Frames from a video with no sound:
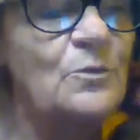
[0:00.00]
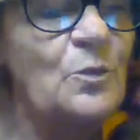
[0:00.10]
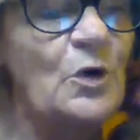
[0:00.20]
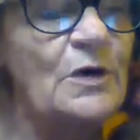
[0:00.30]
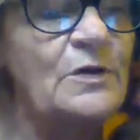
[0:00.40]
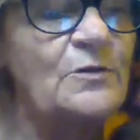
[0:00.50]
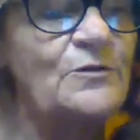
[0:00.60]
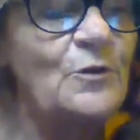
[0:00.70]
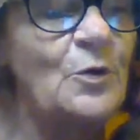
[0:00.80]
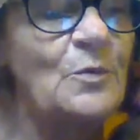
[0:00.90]
one
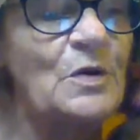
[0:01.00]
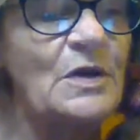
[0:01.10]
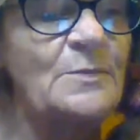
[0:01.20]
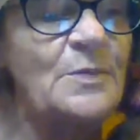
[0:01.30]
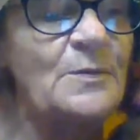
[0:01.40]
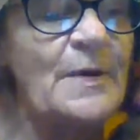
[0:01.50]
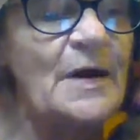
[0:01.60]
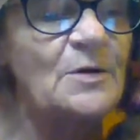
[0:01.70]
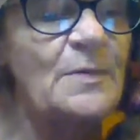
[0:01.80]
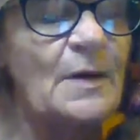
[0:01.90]
formerly
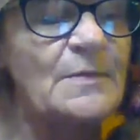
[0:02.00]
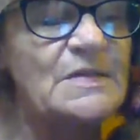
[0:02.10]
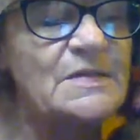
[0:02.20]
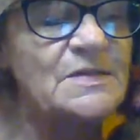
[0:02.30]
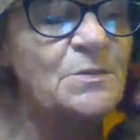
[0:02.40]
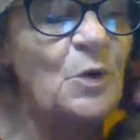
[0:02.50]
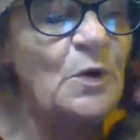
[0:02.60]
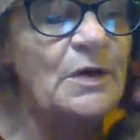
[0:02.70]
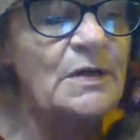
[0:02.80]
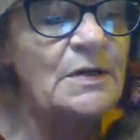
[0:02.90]
prepared by Mrs.
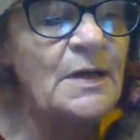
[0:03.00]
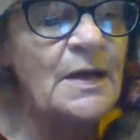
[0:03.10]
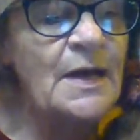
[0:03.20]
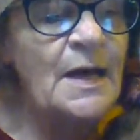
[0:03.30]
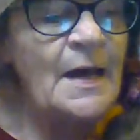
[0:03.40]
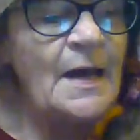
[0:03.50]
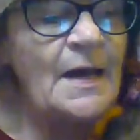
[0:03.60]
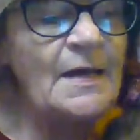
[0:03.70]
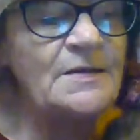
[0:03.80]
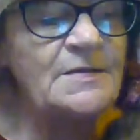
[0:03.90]
Morgan.
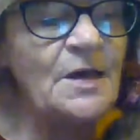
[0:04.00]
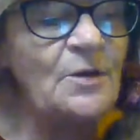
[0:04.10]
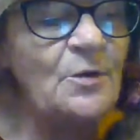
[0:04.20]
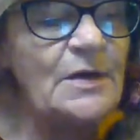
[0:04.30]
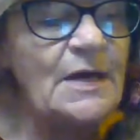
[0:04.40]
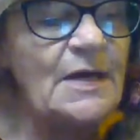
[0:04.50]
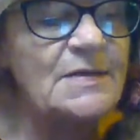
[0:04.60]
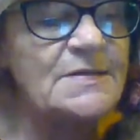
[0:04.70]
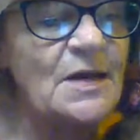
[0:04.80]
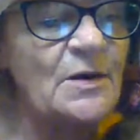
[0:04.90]
Anne's hungry
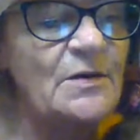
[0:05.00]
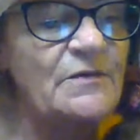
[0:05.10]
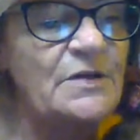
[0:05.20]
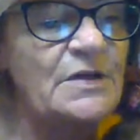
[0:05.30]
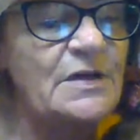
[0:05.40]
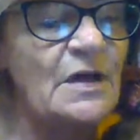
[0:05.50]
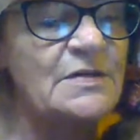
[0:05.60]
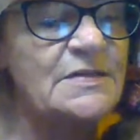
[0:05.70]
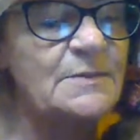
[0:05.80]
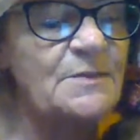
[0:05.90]
guests, however, did
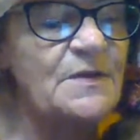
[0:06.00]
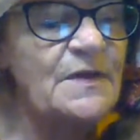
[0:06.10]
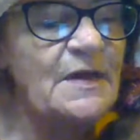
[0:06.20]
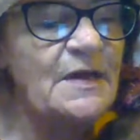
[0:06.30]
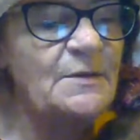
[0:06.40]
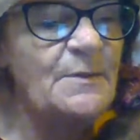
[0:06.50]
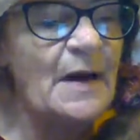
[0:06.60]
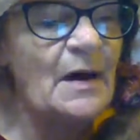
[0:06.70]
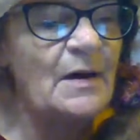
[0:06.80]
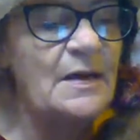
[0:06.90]
not seem to think
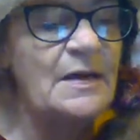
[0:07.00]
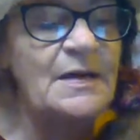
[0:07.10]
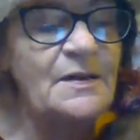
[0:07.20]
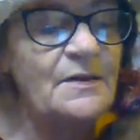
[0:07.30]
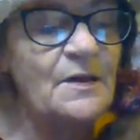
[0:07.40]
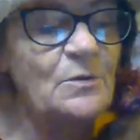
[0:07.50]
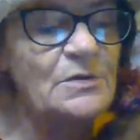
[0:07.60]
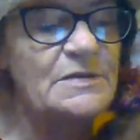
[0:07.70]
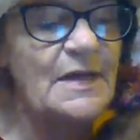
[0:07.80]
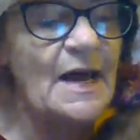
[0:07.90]
about anything
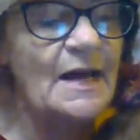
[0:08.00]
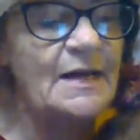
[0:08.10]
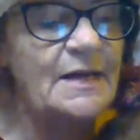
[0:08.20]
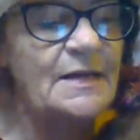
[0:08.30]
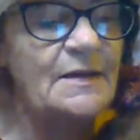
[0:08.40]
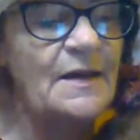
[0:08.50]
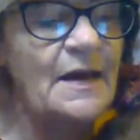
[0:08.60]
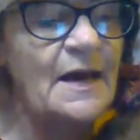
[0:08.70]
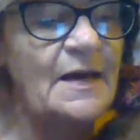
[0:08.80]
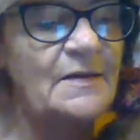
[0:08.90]
was lacking, and
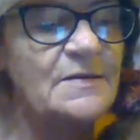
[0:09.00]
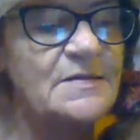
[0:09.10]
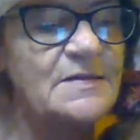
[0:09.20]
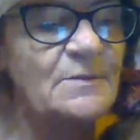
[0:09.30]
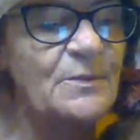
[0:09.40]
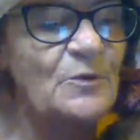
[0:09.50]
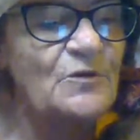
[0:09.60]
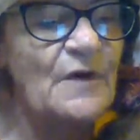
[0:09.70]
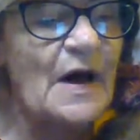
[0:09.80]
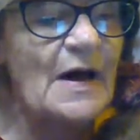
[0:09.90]
they ate the simple